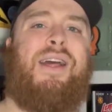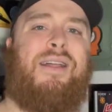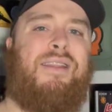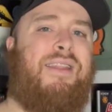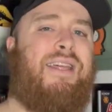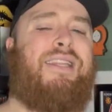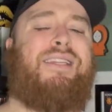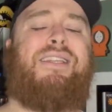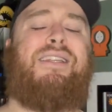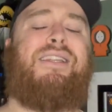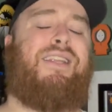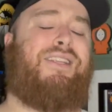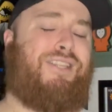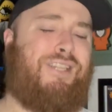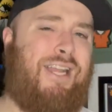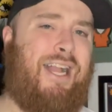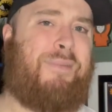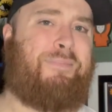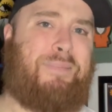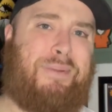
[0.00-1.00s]
This is a
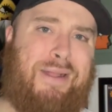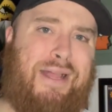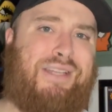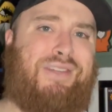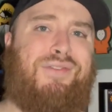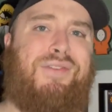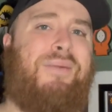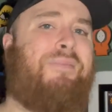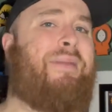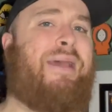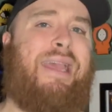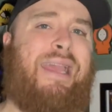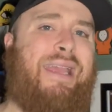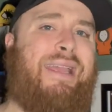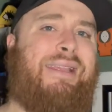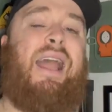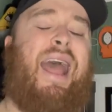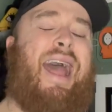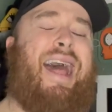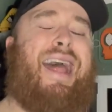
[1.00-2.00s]
check plus for
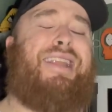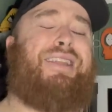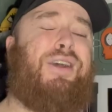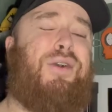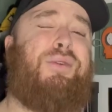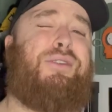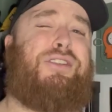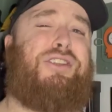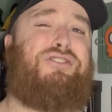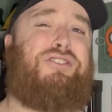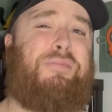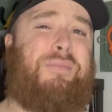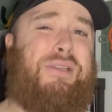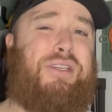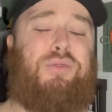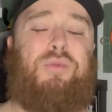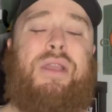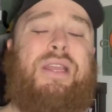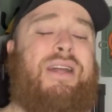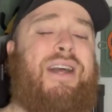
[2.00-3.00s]
me. And Oceans
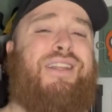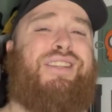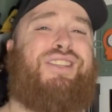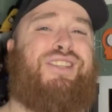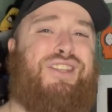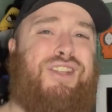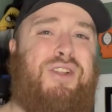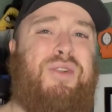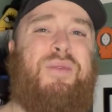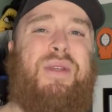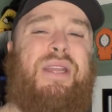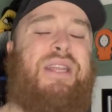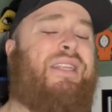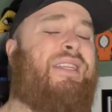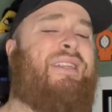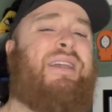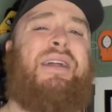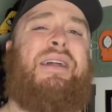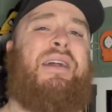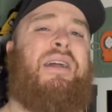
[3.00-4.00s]
Between Us 2
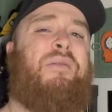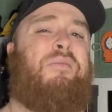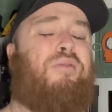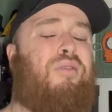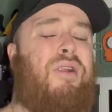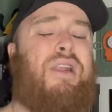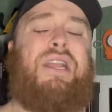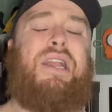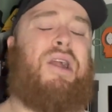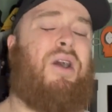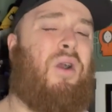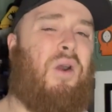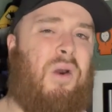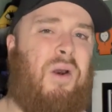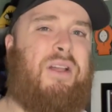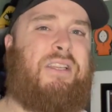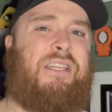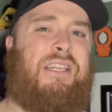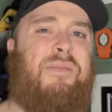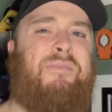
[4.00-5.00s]
is pretty
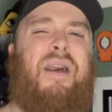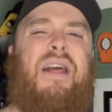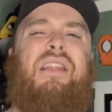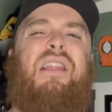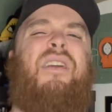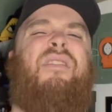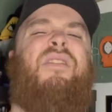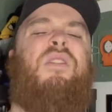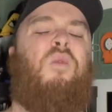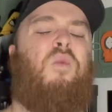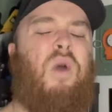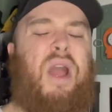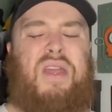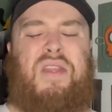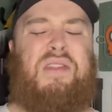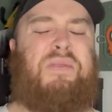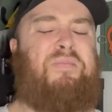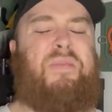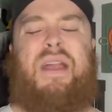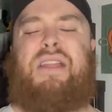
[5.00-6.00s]
awesome. I love the way
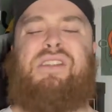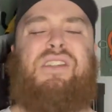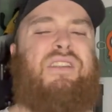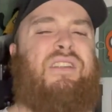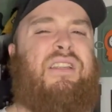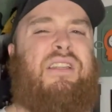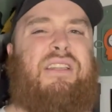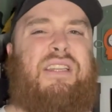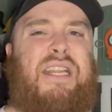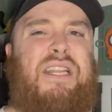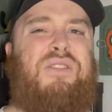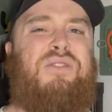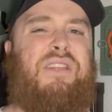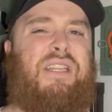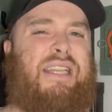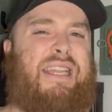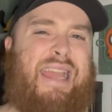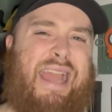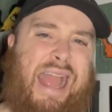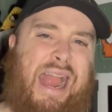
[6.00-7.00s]
this band just continues to
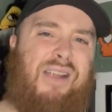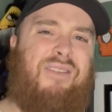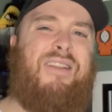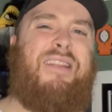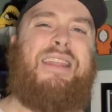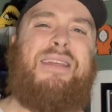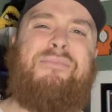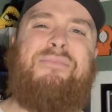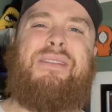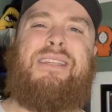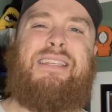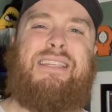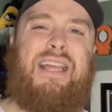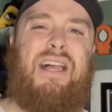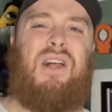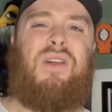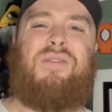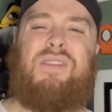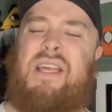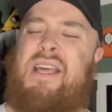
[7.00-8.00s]
carry
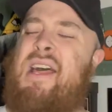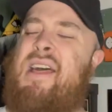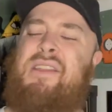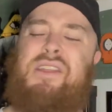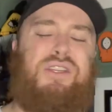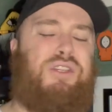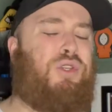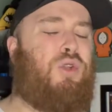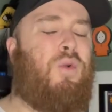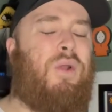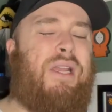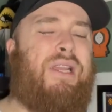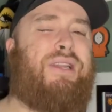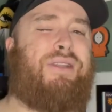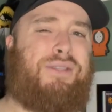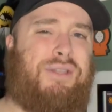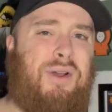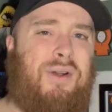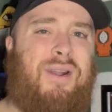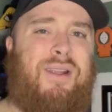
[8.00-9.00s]
themselves. The soaring
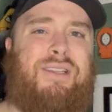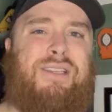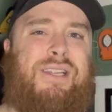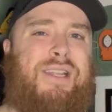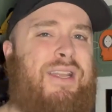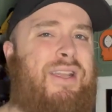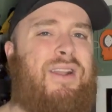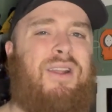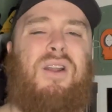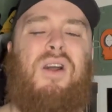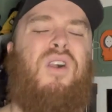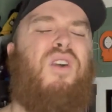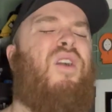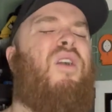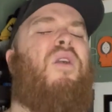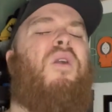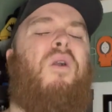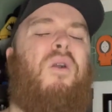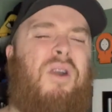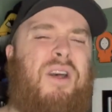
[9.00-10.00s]
guitars here
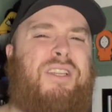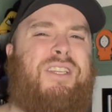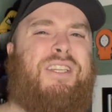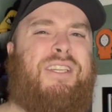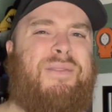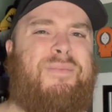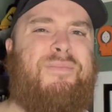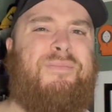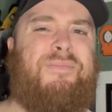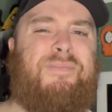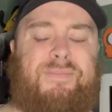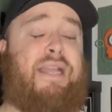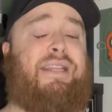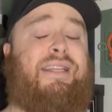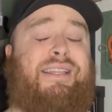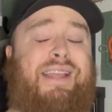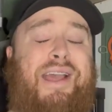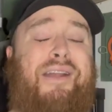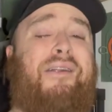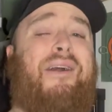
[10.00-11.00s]
are awesome.
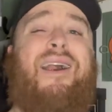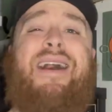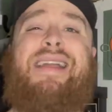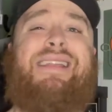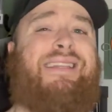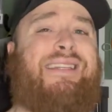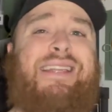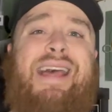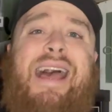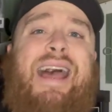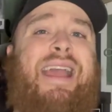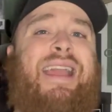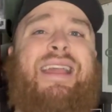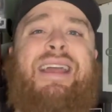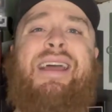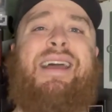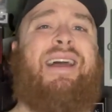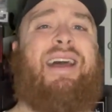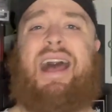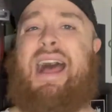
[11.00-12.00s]
Dare I say,
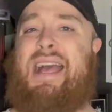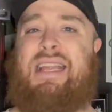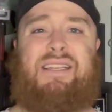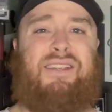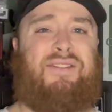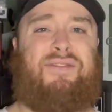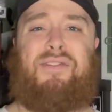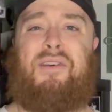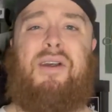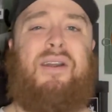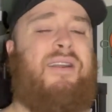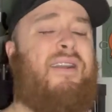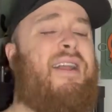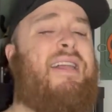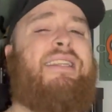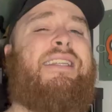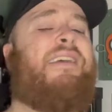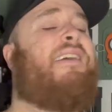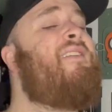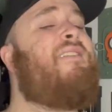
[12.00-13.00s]
as far
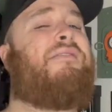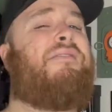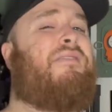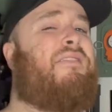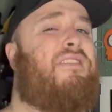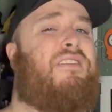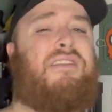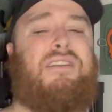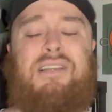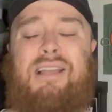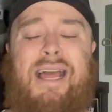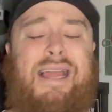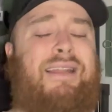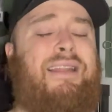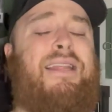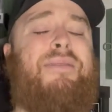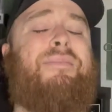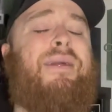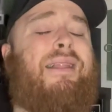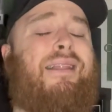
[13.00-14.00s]
as a
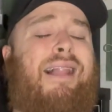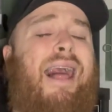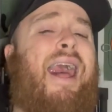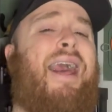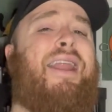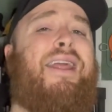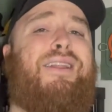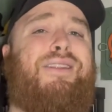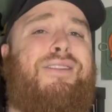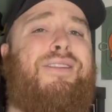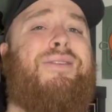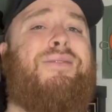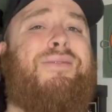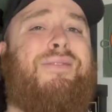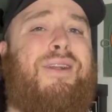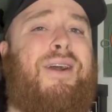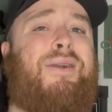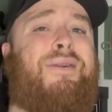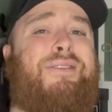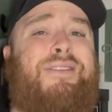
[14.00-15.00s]
slightly melodic tune
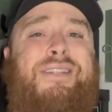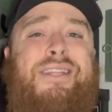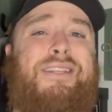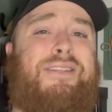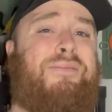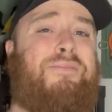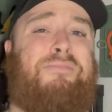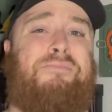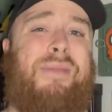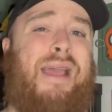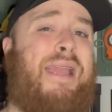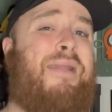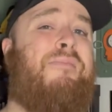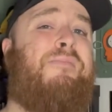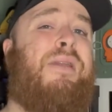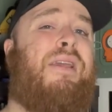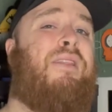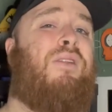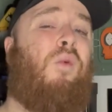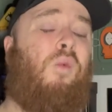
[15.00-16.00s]
goes, this may
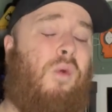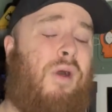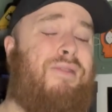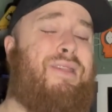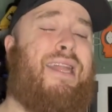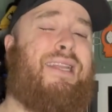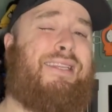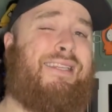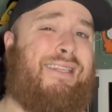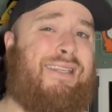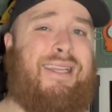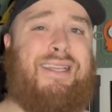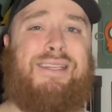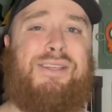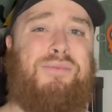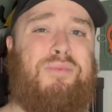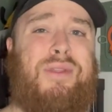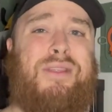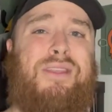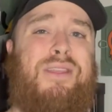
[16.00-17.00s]
be the one that
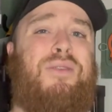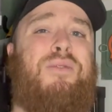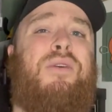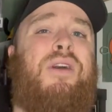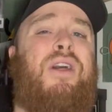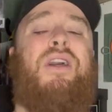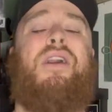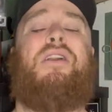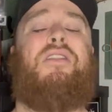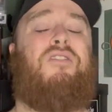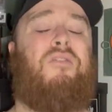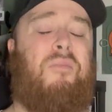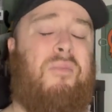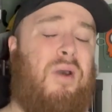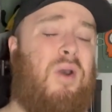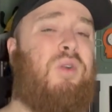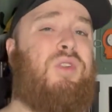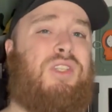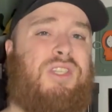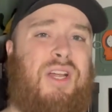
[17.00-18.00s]
sticks with you the
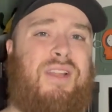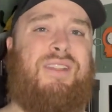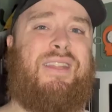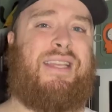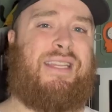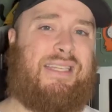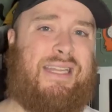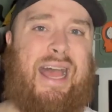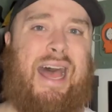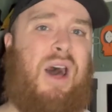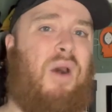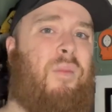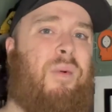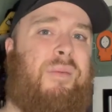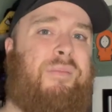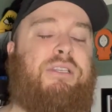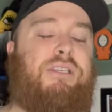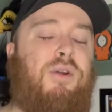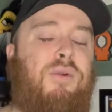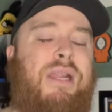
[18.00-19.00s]
most on this
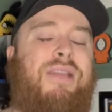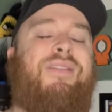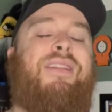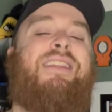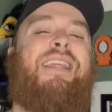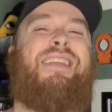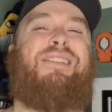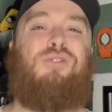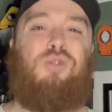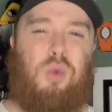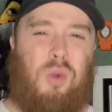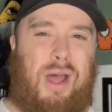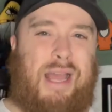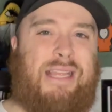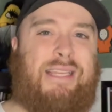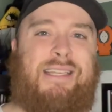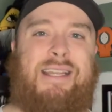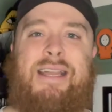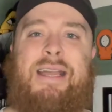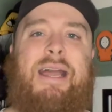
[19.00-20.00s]
album. Don't even think
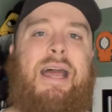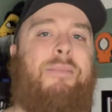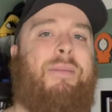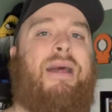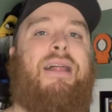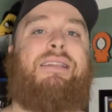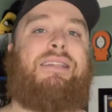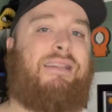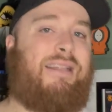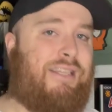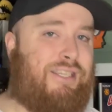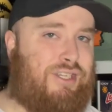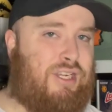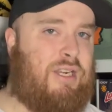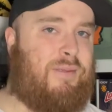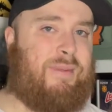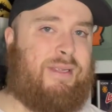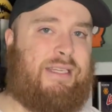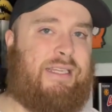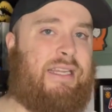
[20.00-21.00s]
twice about its
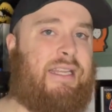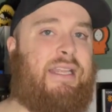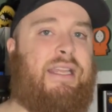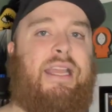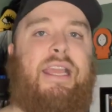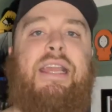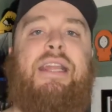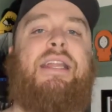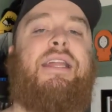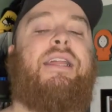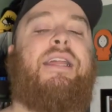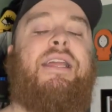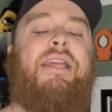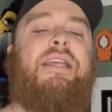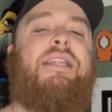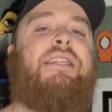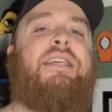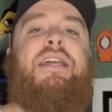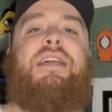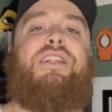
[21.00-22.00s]
legitimacy. It
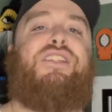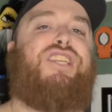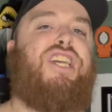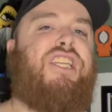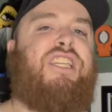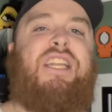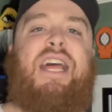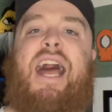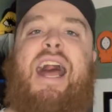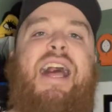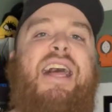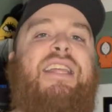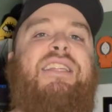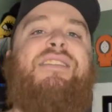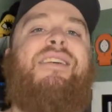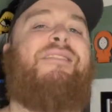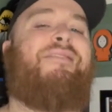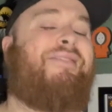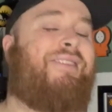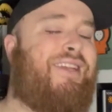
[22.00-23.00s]
is just as
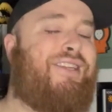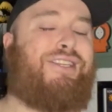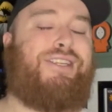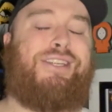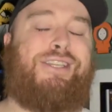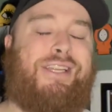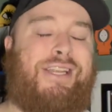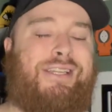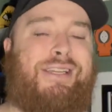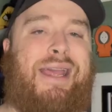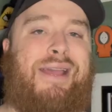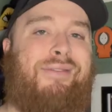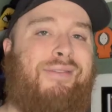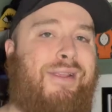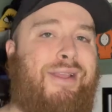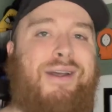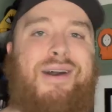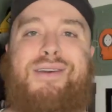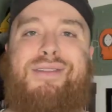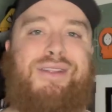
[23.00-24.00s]
vicious as
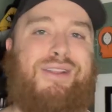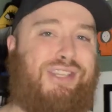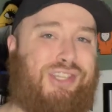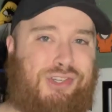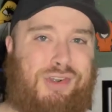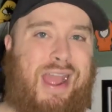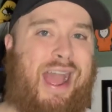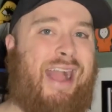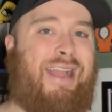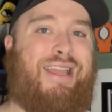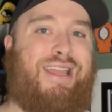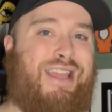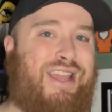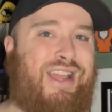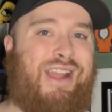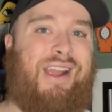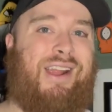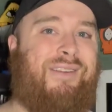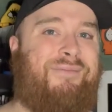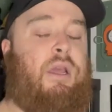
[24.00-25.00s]
every other track
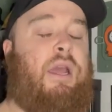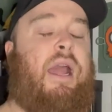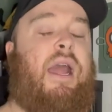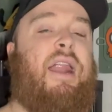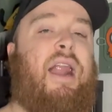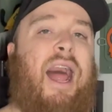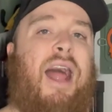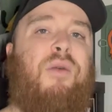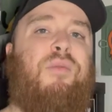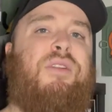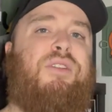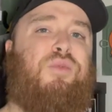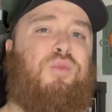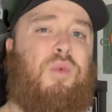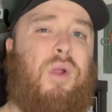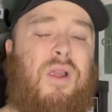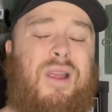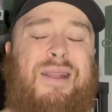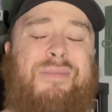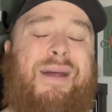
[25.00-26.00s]
here. And I was
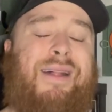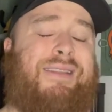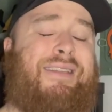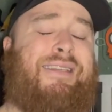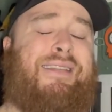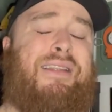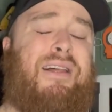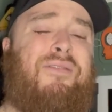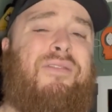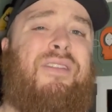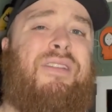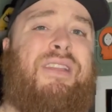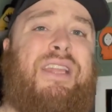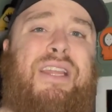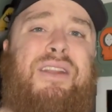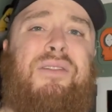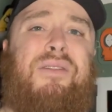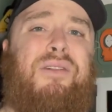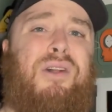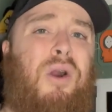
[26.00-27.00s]
worried about Silver
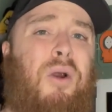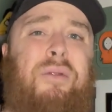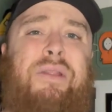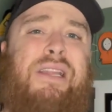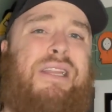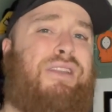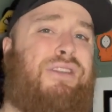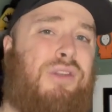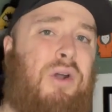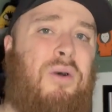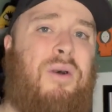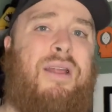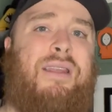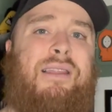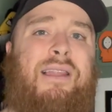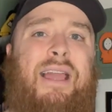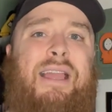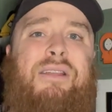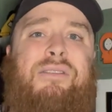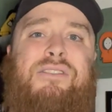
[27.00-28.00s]
Needle Golden Dawn,
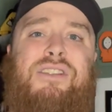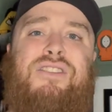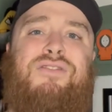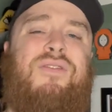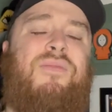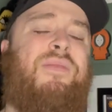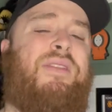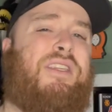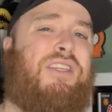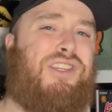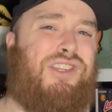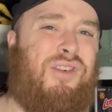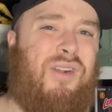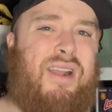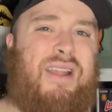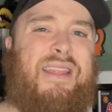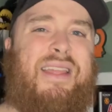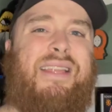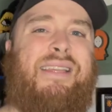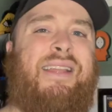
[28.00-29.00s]
like just from the
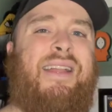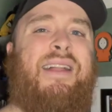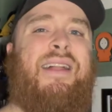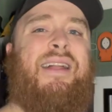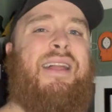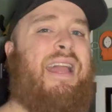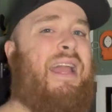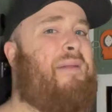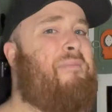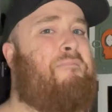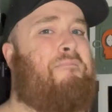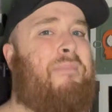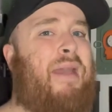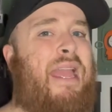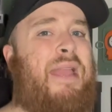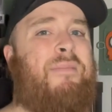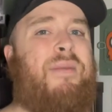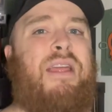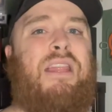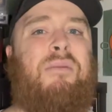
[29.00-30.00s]
start of this, it
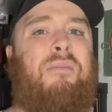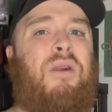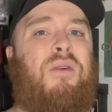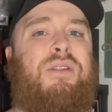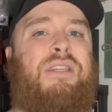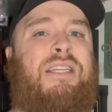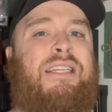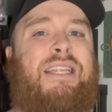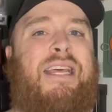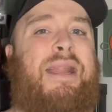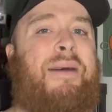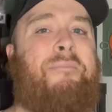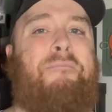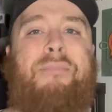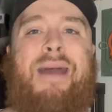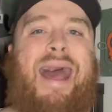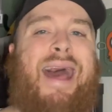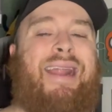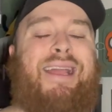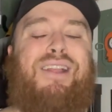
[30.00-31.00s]
may be the most
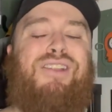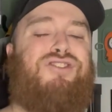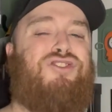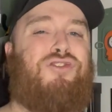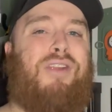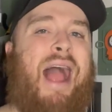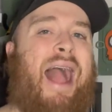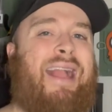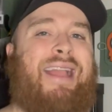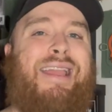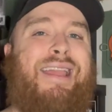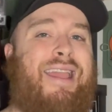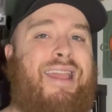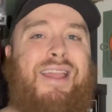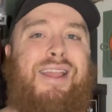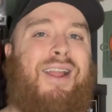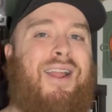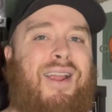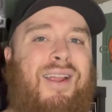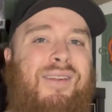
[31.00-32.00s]
cinematic track
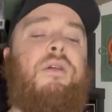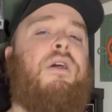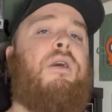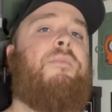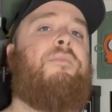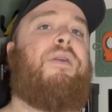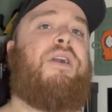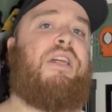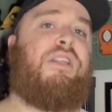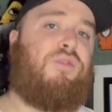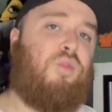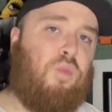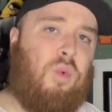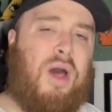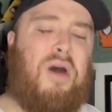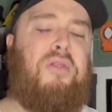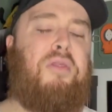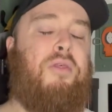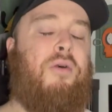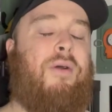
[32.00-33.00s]
here, but it's
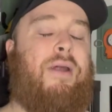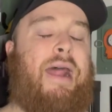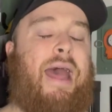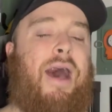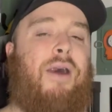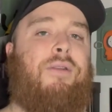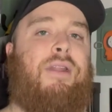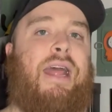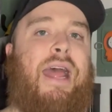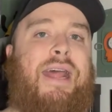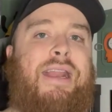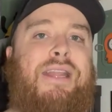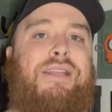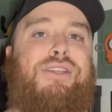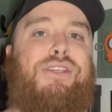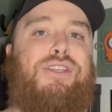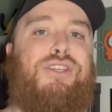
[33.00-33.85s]
well thought out and it's